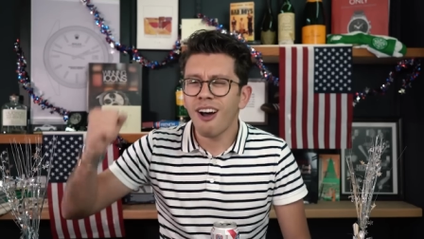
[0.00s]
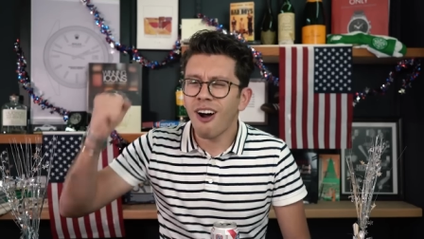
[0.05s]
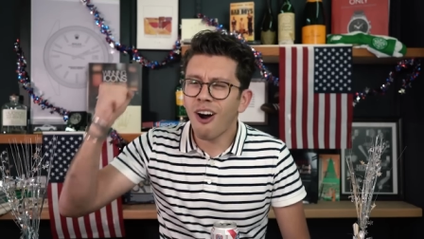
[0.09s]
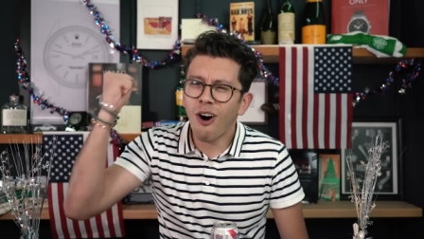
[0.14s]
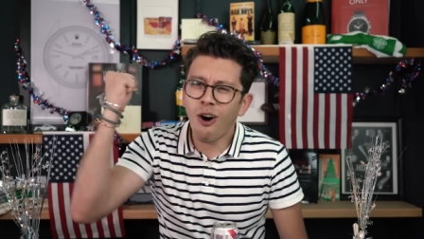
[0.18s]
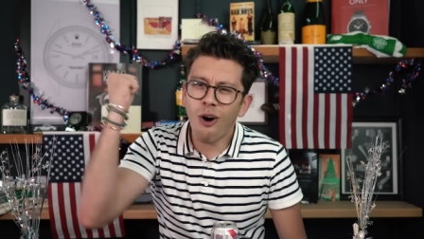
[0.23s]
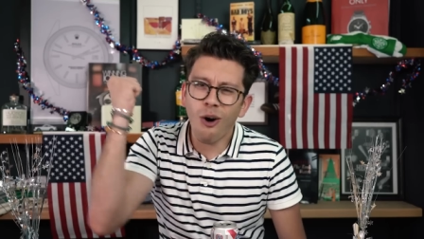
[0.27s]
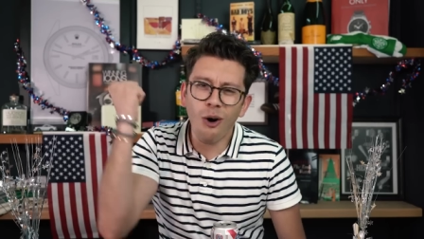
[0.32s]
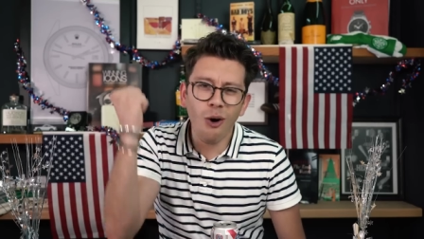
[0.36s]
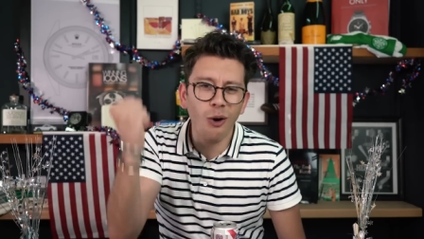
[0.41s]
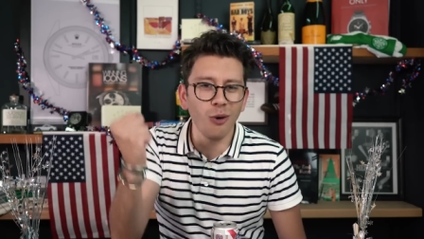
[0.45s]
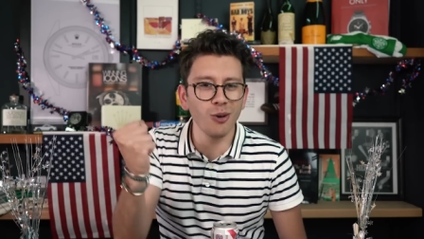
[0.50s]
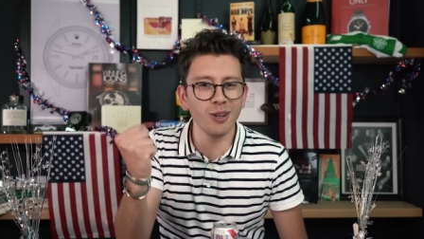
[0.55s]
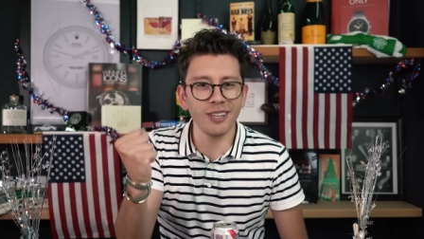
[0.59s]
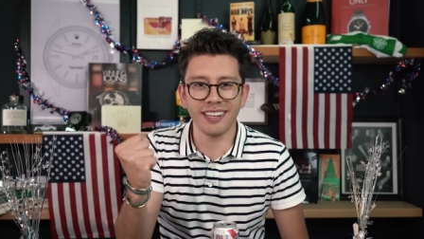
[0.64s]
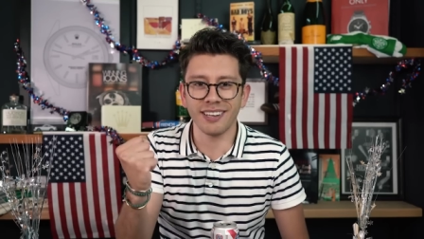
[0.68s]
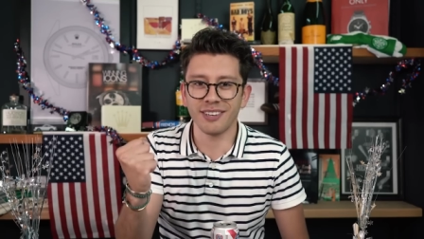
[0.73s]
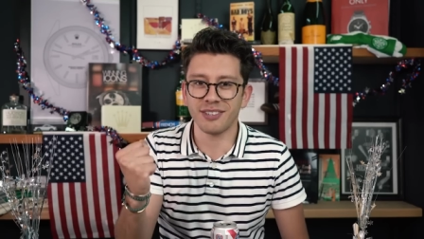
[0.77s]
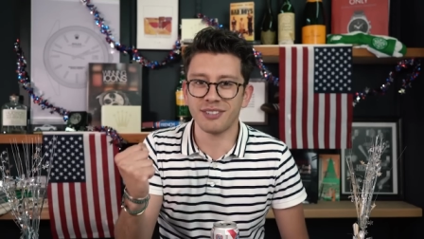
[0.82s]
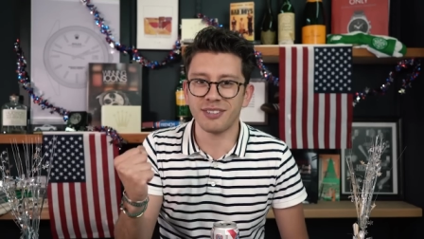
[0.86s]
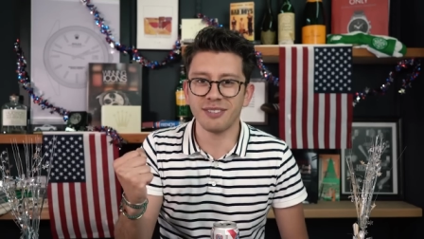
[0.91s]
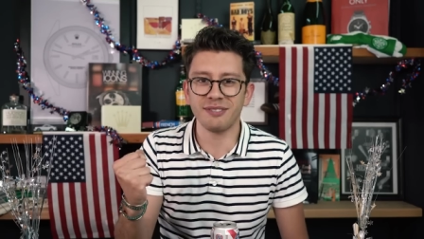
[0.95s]

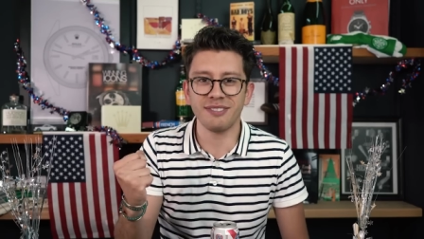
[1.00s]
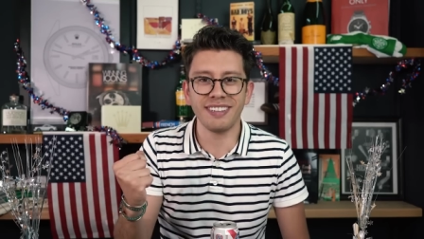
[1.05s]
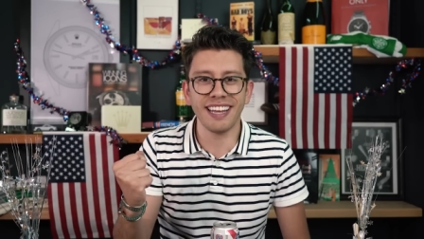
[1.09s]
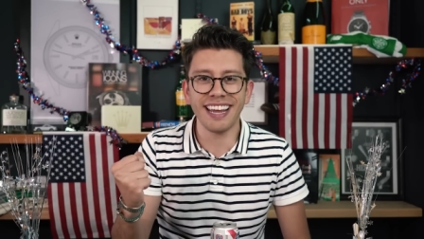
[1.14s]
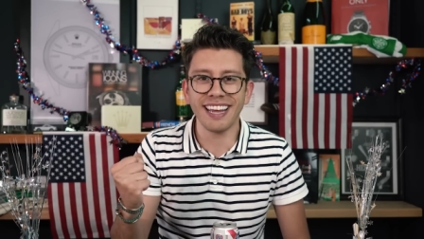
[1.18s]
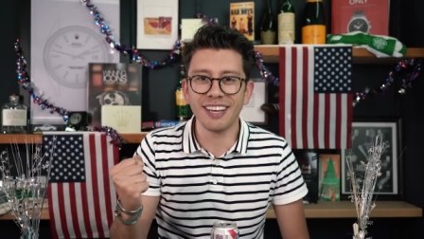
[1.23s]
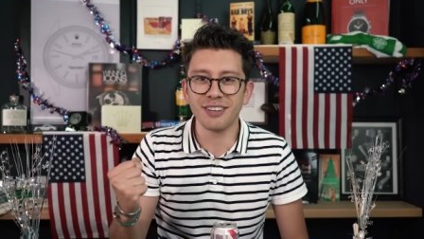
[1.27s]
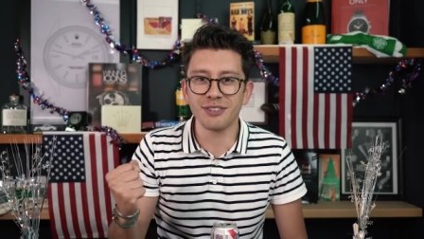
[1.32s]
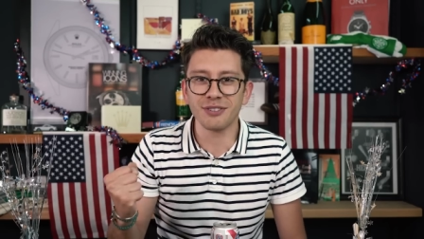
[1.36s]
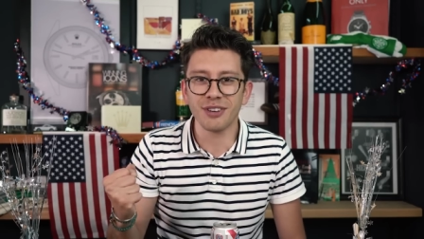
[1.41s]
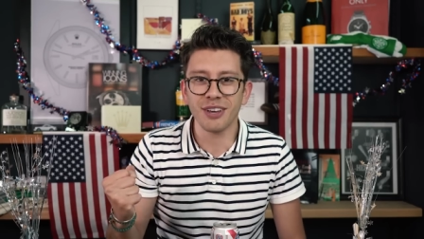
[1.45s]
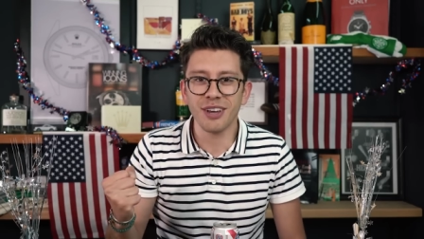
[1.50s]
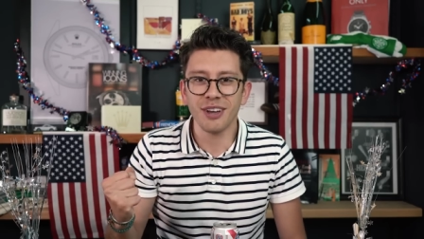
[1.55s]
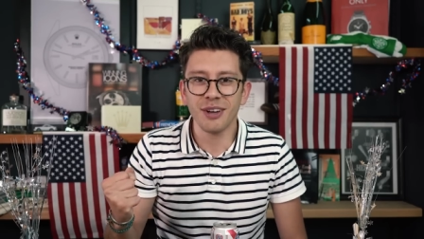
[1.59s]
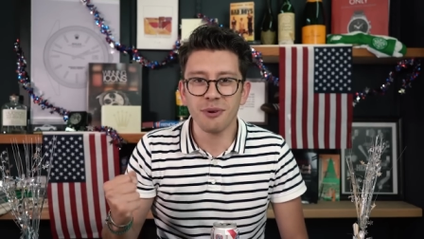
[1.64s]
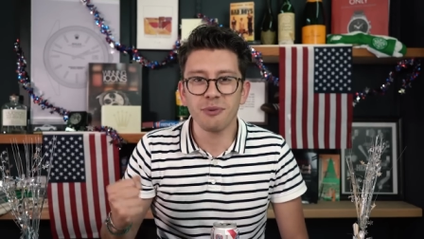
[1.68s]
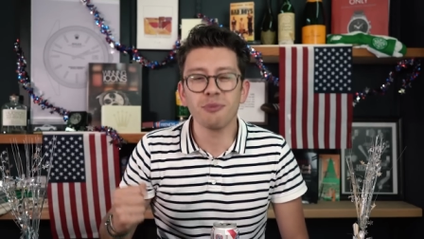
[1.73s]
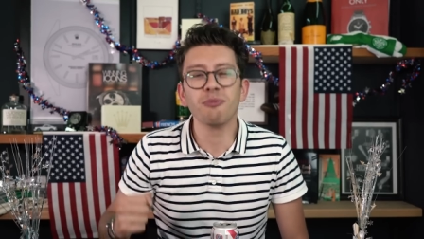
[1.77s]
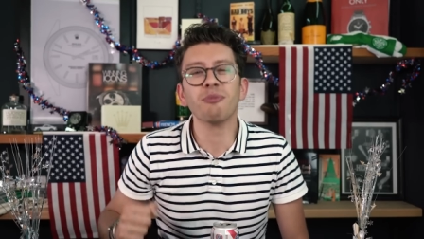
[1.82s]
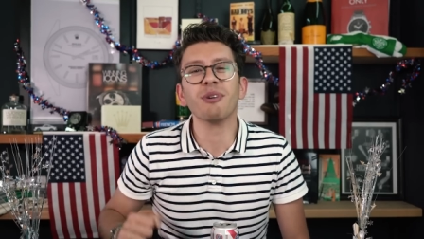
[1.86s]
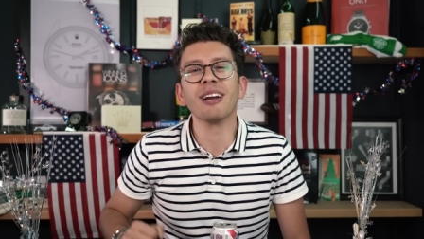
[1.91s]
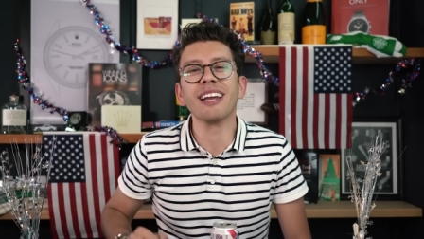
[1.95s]
holiest of days
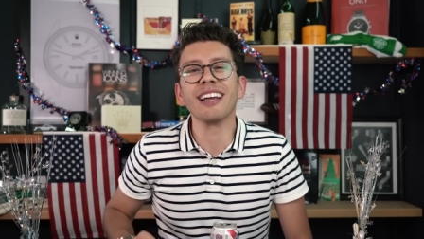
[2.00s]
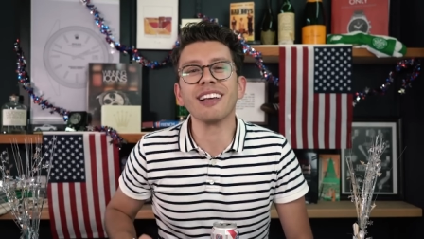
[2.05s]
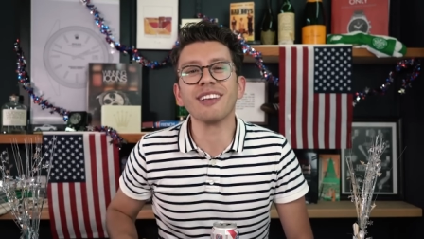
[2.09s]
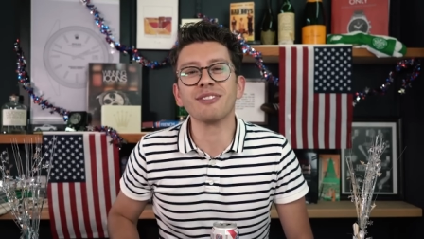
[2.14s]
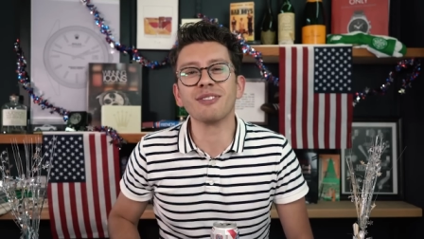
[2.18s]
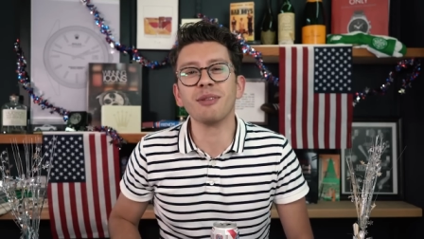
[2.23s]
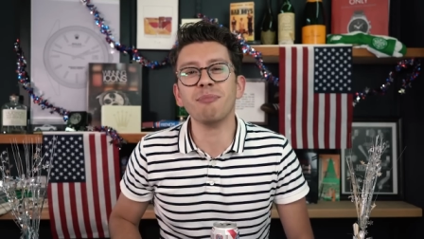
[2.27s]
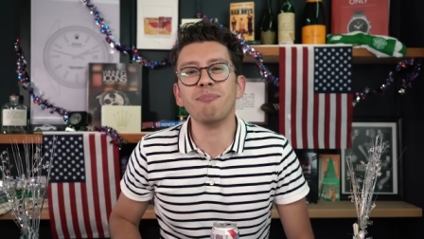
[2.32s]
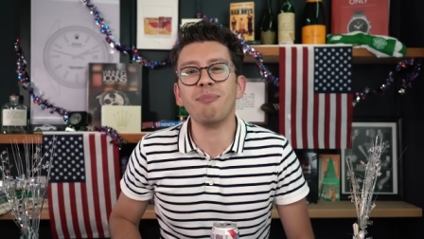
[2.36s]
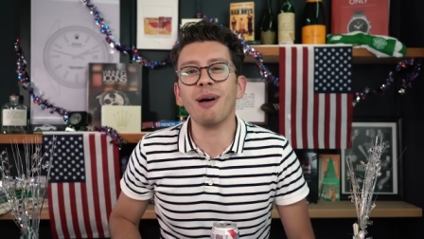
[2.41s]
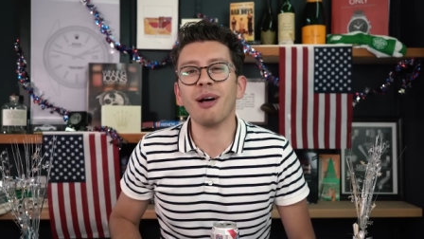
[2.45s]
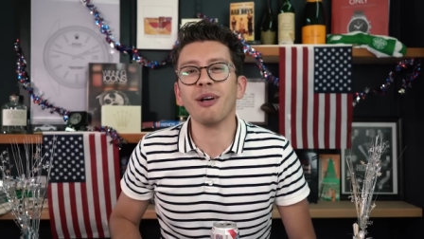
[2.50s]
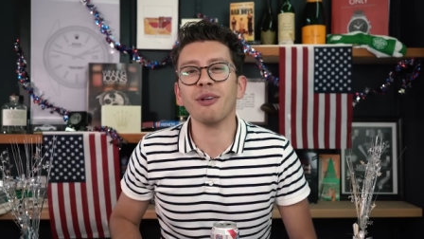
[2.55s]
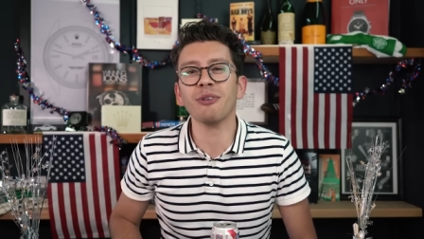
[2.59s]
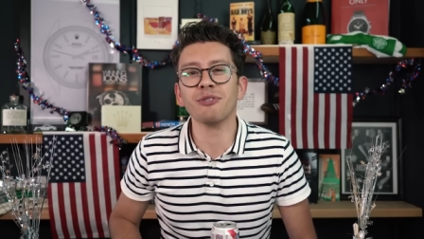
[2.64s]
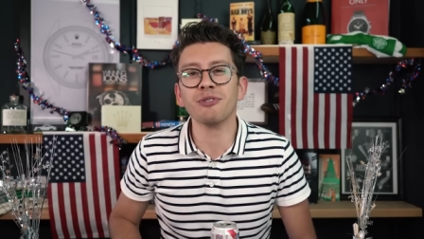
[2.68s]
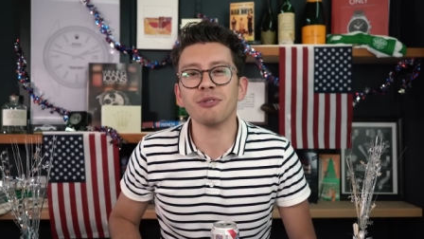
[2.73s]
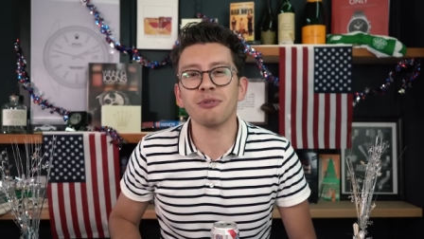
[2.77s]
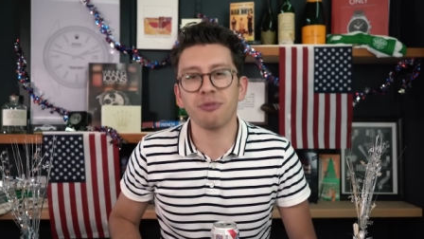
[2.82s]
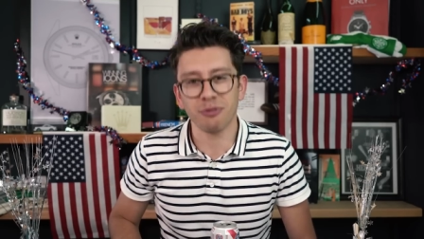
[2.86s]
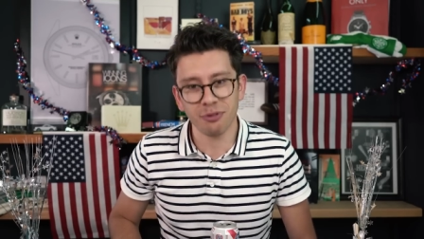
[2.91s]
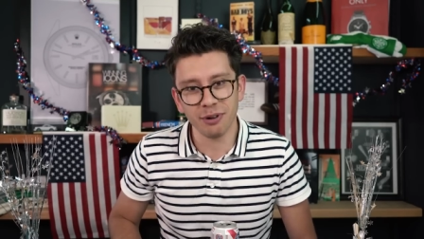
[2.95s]
rings the
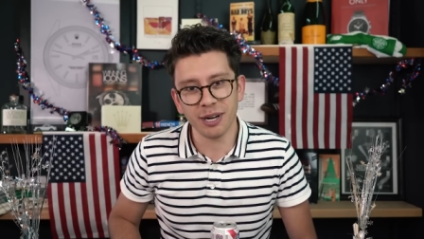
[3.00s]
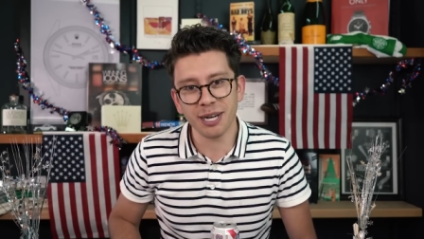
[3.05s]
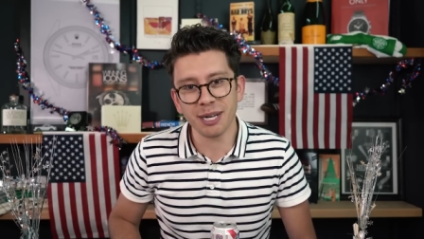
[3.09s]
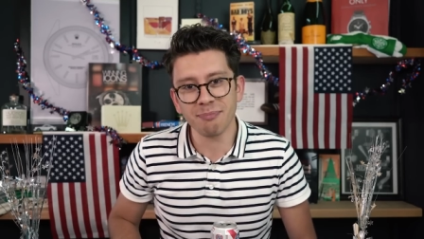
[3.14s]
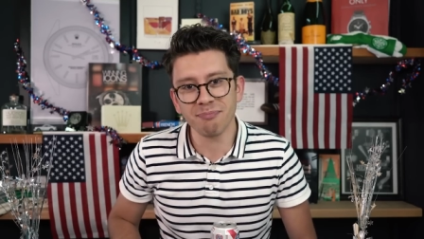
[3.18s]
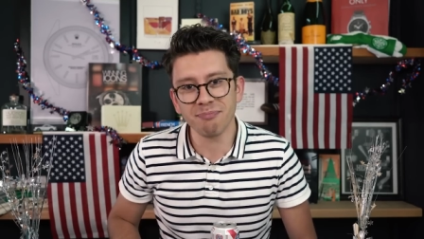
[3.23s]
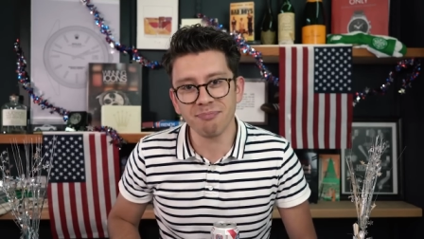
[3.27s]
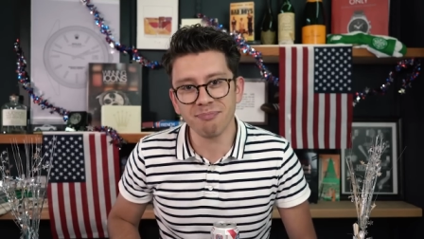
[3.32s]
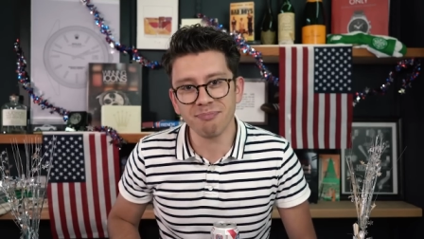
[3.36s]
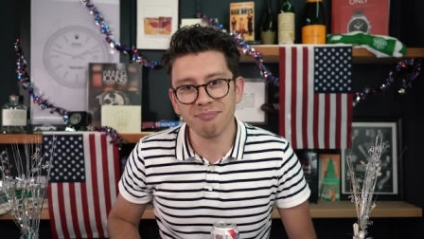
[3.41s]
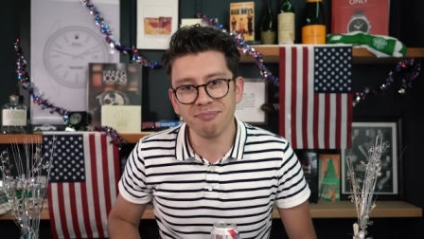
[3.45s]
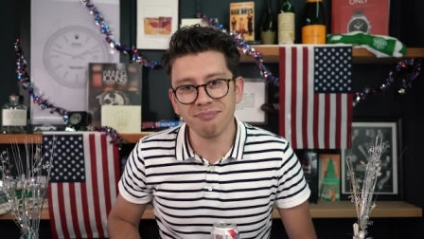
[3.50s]
bells of freedom.